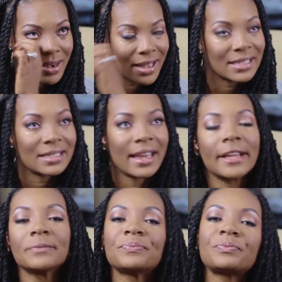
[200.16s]
the next
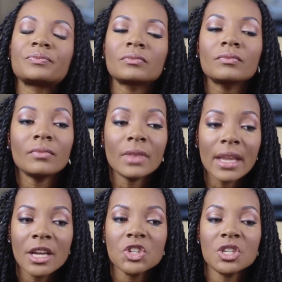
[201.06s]
day
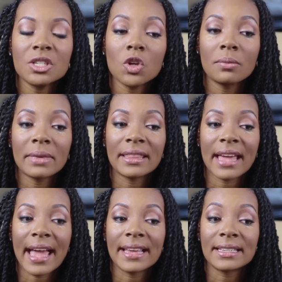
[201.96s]
and she told me
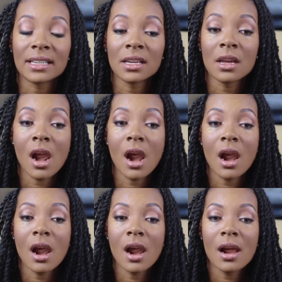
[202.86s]
that
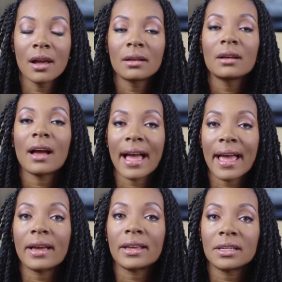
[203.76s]

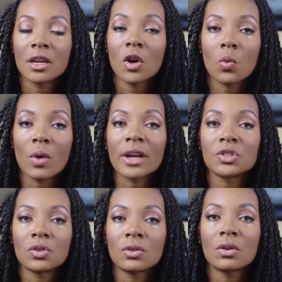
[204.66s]
I had
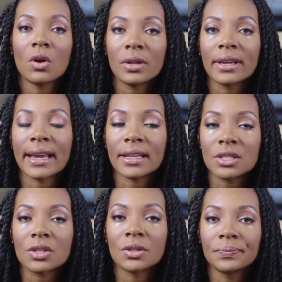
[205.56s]
rectal colon
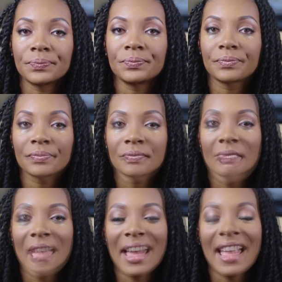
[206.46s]
cancer.
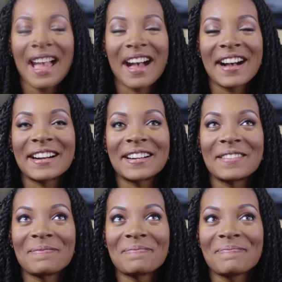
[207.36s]

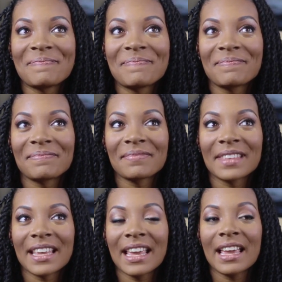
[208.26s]
Um,
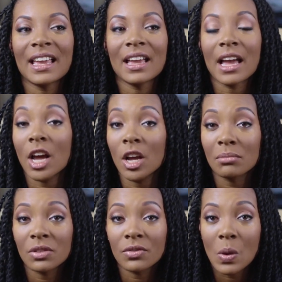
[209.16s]
I hung
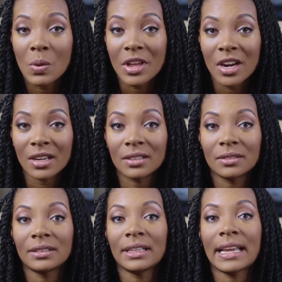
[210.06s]
up the phone with
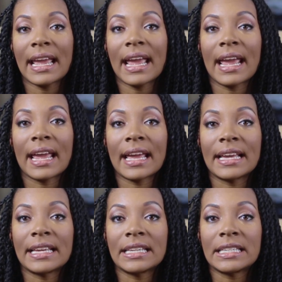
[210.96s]
her
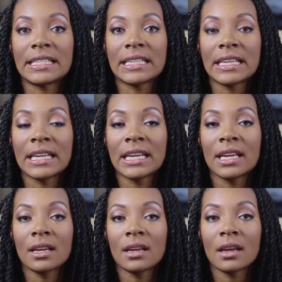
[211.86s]
and
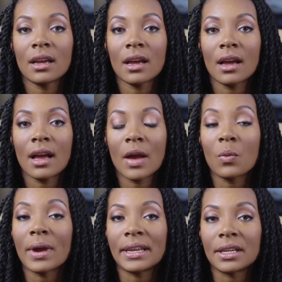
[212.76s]

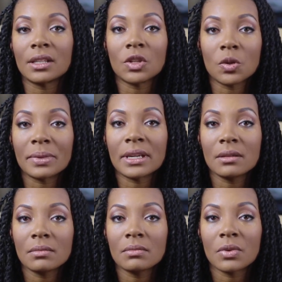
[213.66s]
I waited a little
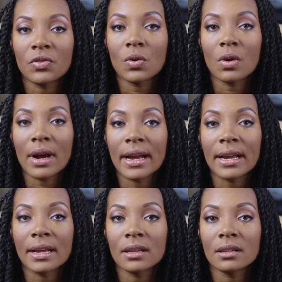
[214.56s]
bit before
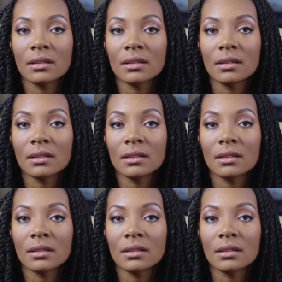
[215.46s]
I